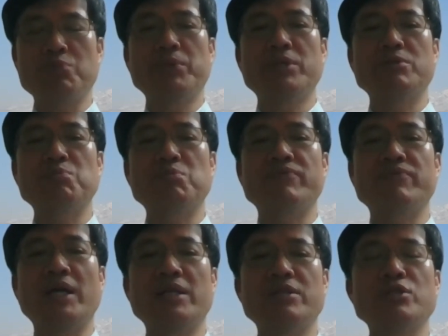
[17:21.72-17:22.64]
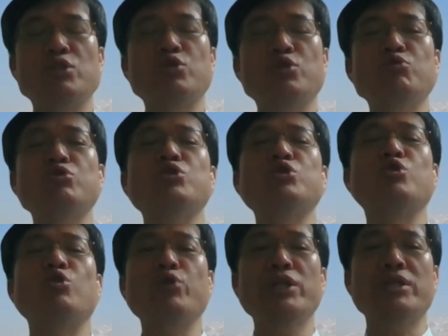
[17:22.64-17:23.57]
hospitals providers should
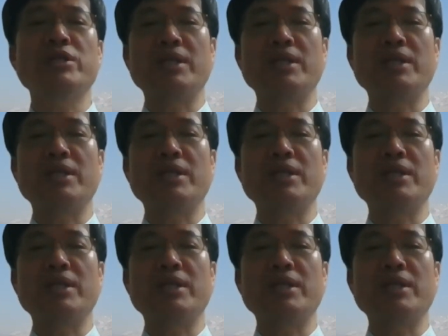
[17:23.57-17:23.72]
join